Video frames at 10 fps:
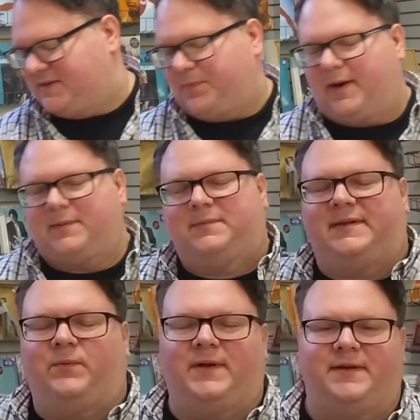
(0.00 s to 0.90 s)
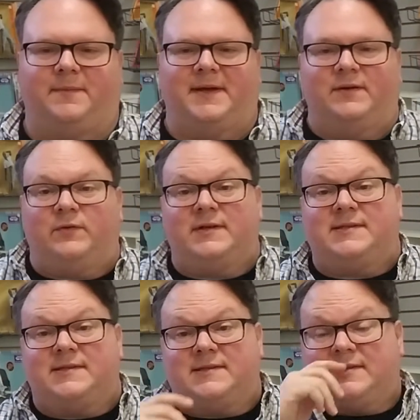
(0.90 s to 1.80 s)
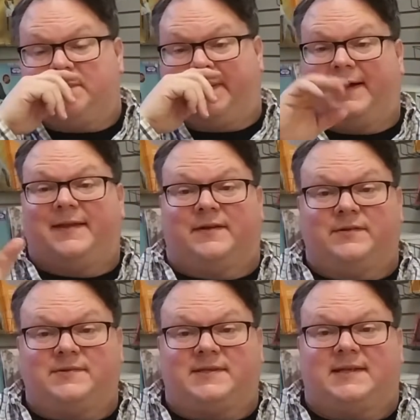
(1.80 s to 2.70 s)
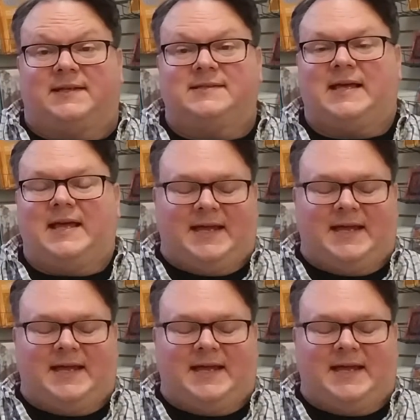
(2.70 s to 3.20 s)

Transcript: probably one of the main reasons to buy those things.